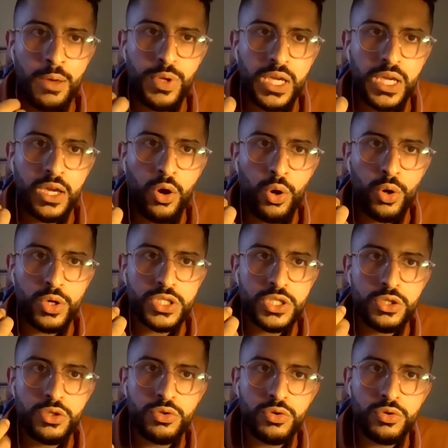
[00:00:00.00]
because
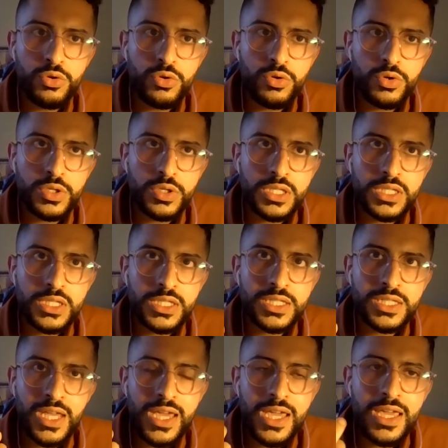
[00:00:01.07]
you
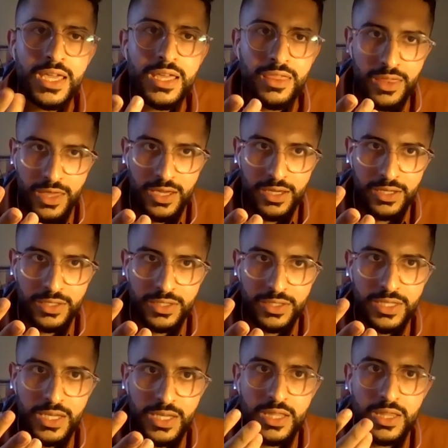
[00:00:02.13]
see
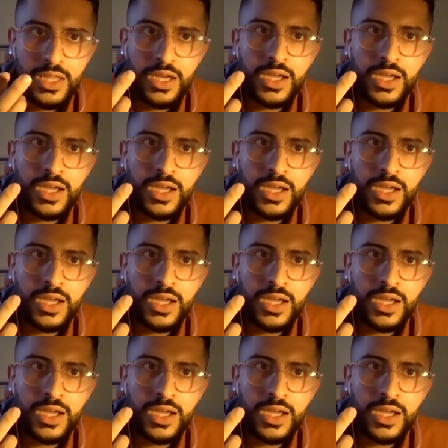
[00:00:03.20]
things in